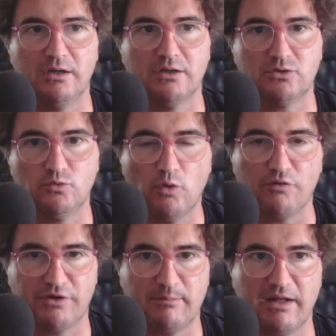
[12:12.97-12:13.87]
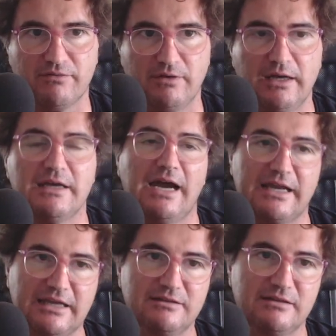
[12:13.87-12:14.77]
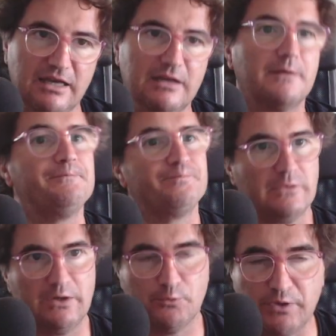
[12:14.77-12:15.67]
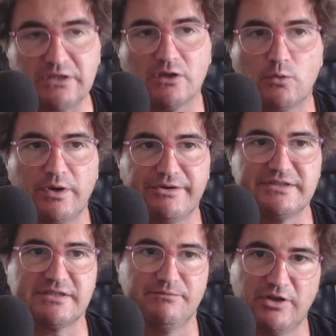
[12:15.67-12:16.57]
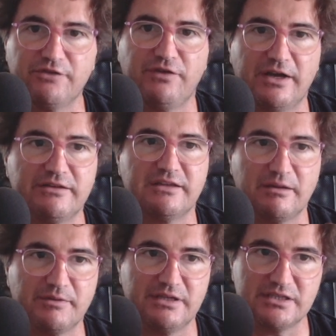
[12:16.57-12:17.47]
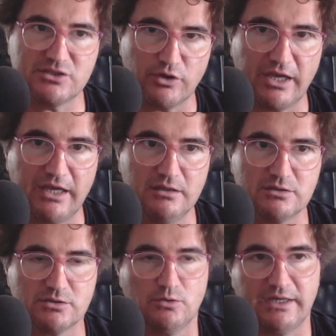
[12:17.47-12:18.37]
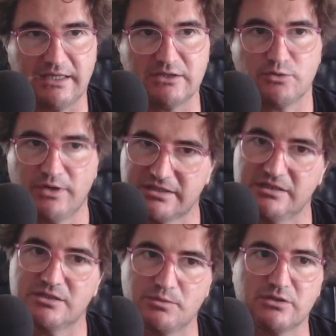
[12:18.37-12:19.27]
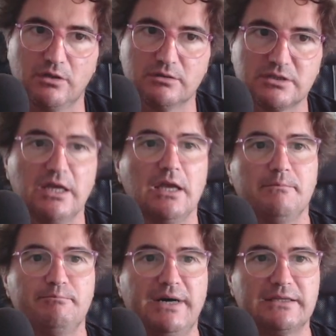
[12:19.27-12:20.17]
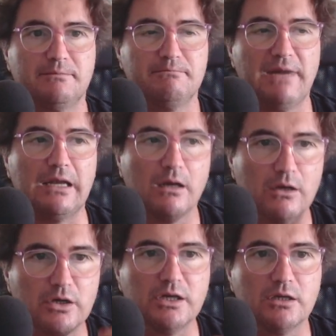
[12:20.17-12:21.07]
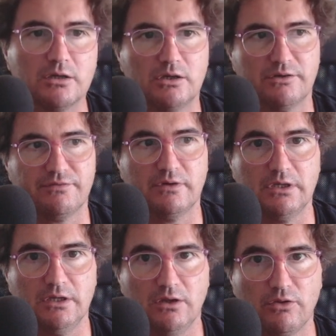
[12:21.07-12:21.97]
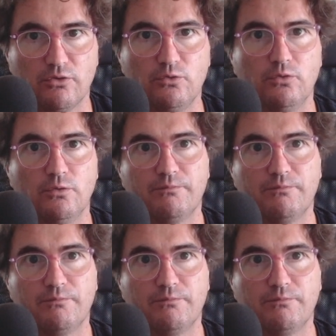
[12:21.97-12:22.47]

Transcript: Wolfram Alpha. I can then read the queries and verify that everything is okay, so I can trust these results. But my learning curve to